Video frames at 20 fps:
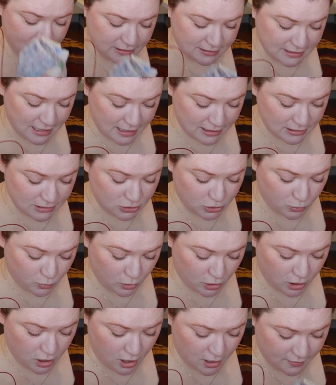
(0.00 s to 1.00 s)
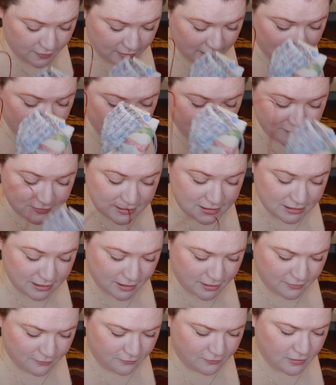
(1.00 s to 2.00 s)
excited to work on the gift
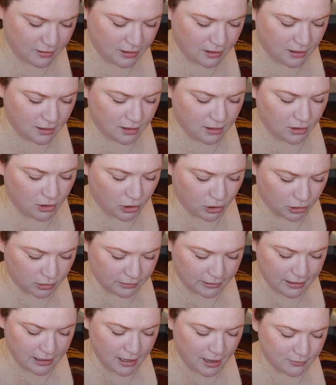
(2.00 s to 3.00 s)
stuff early.